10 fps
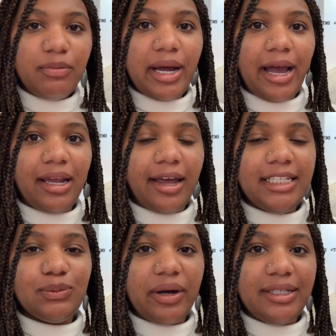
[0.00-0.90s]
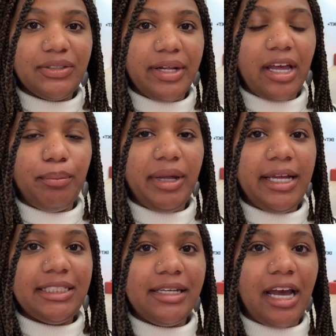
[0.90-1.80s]
My highlights while interning at
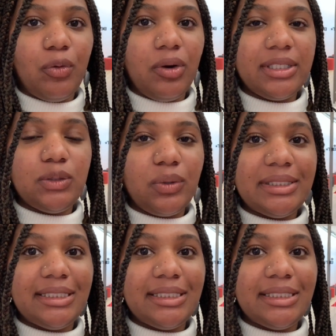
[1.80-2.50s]
BET Networks was